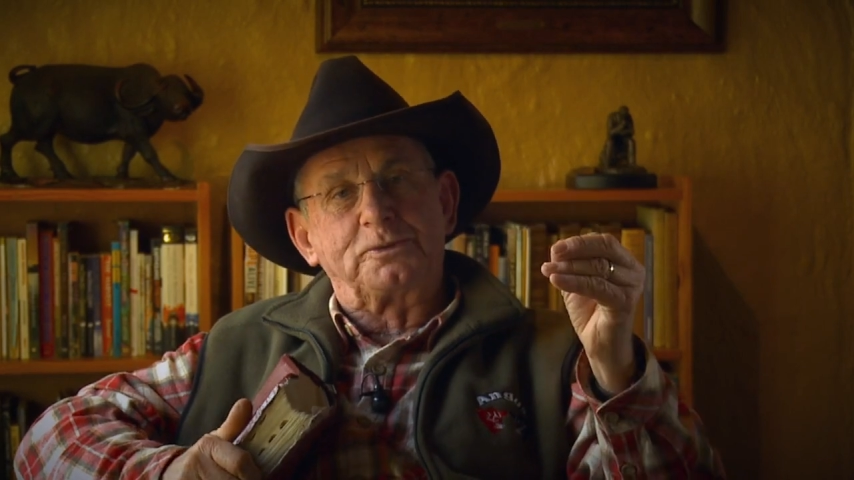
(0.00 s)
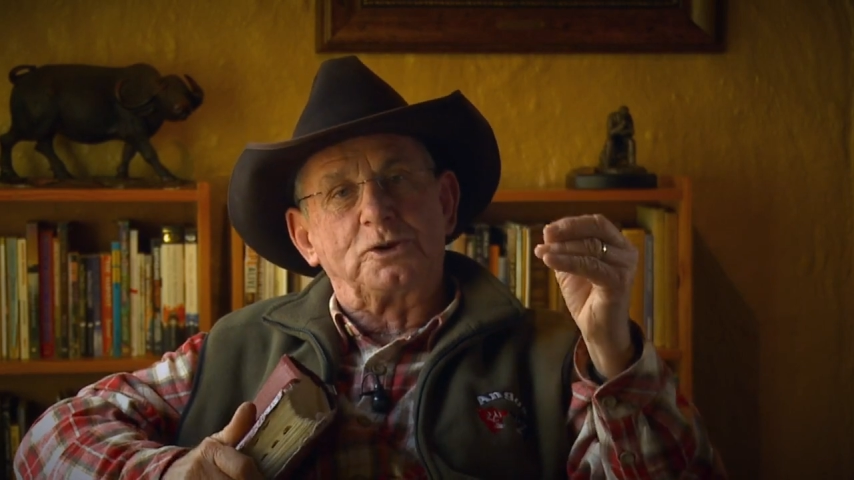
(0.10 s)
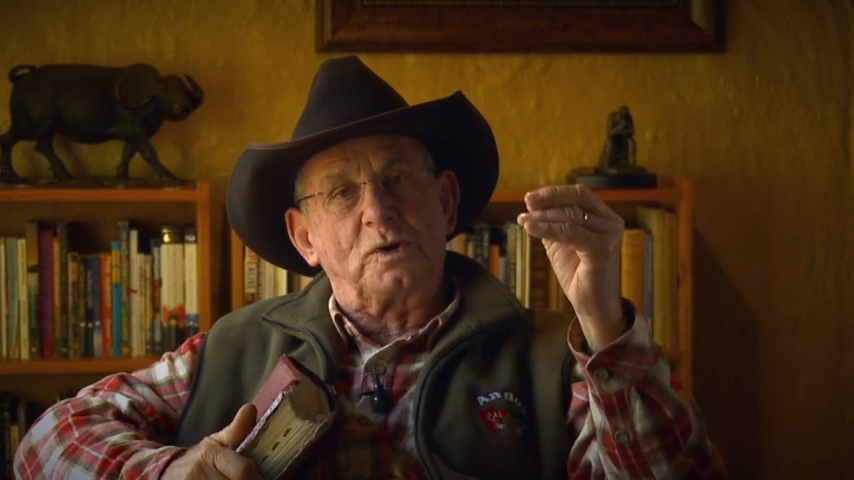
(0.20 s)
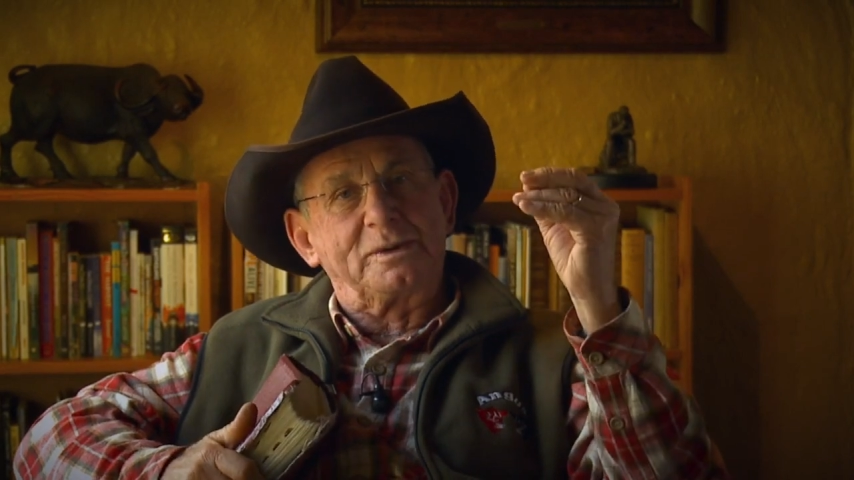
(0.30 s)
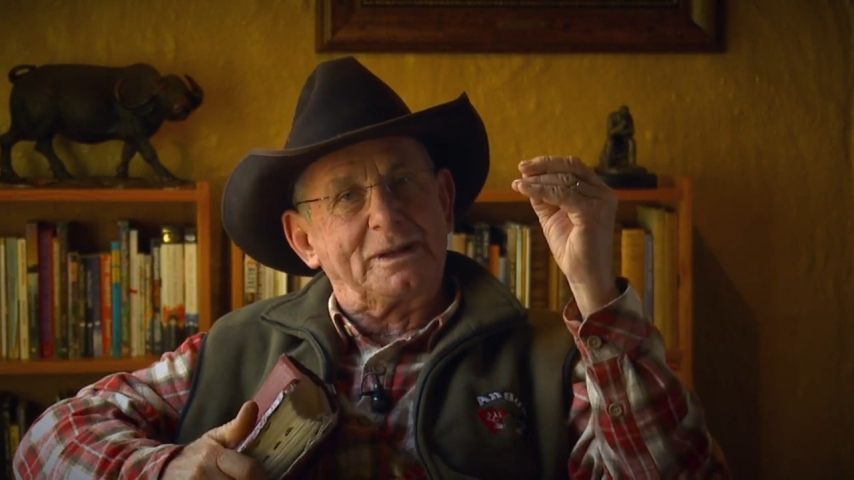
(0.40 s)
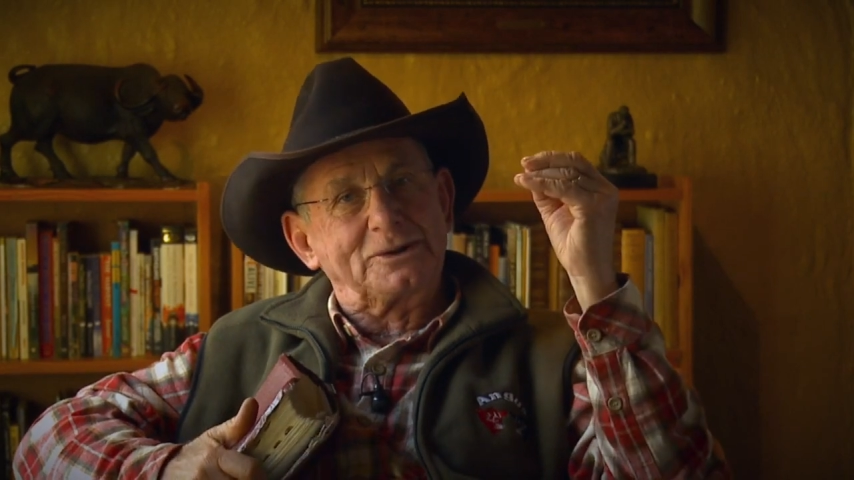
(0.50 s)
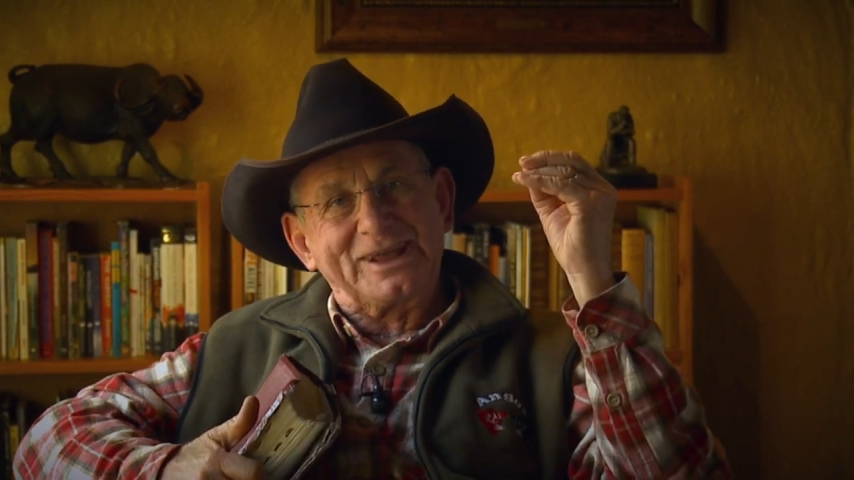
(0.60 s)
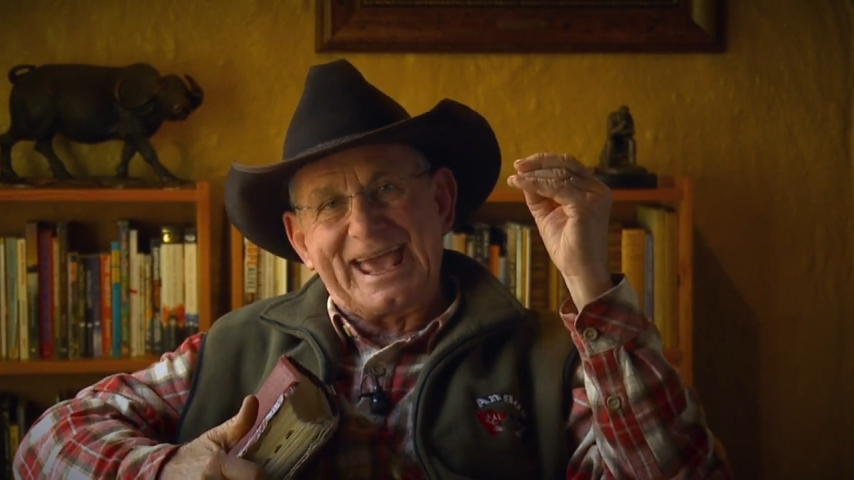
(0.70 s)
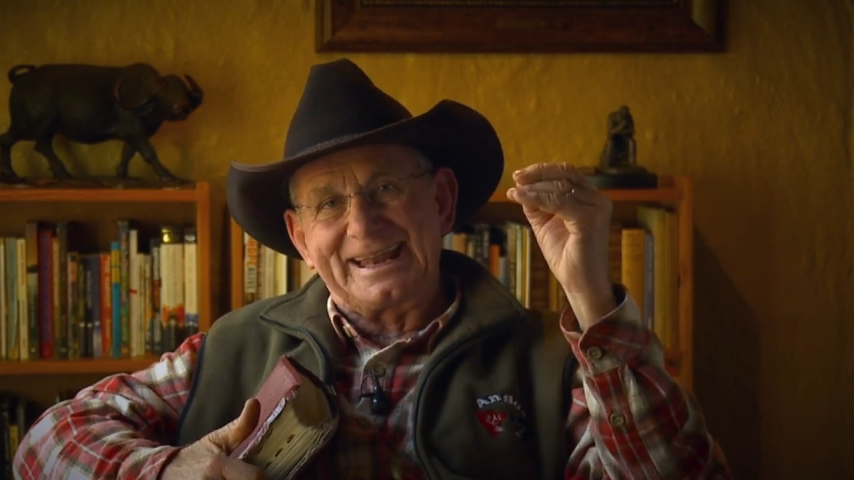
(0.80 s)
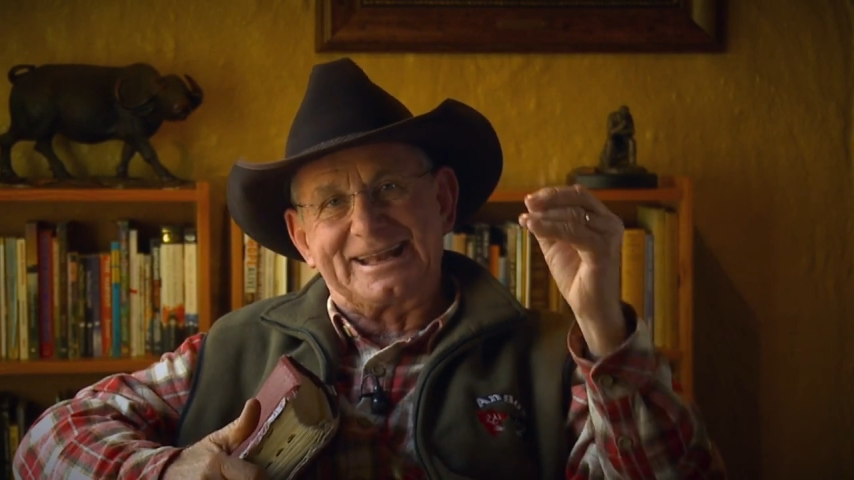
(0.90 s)
You won't be able
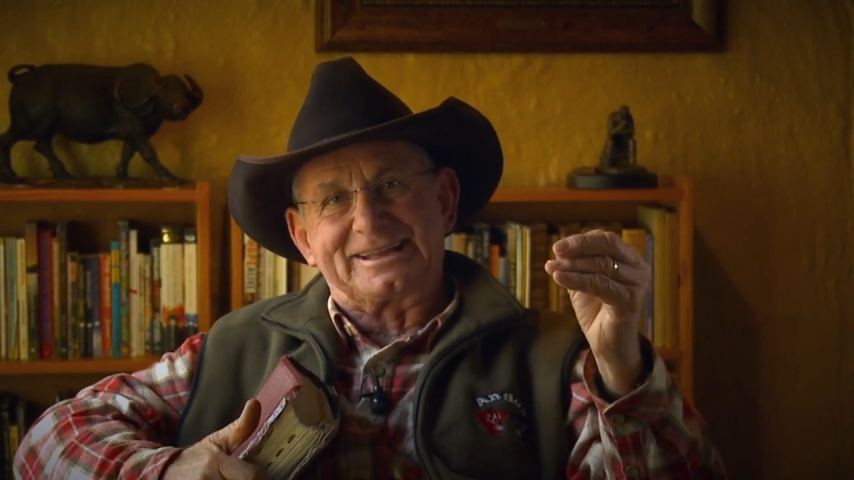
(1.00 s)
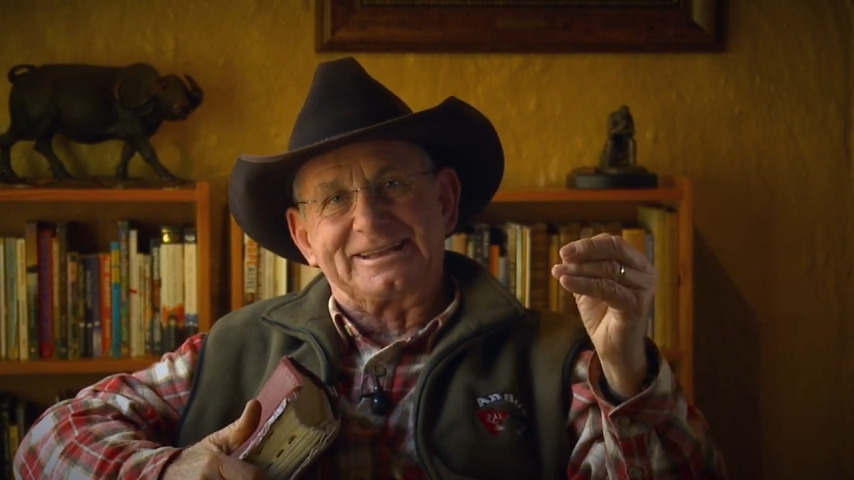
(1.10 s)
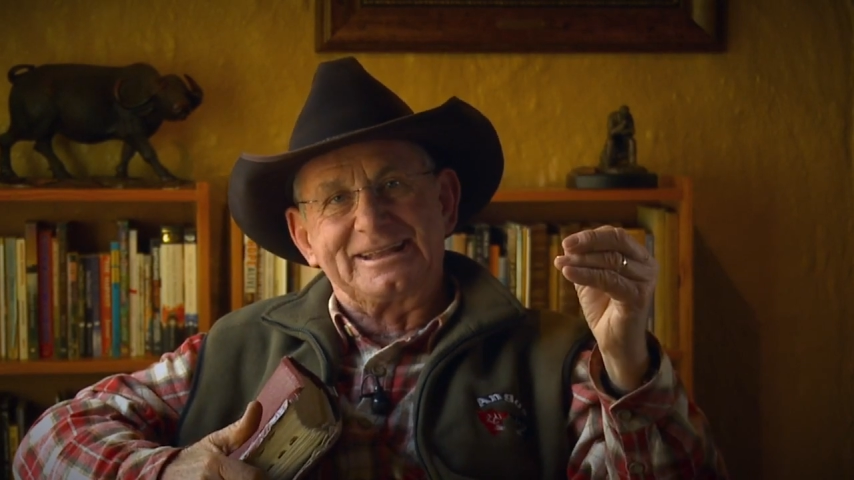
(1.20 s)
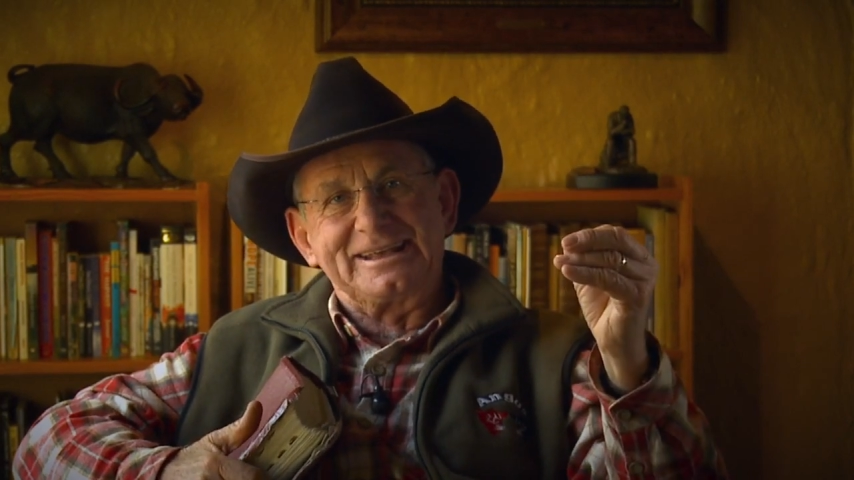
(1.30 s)
to handle it.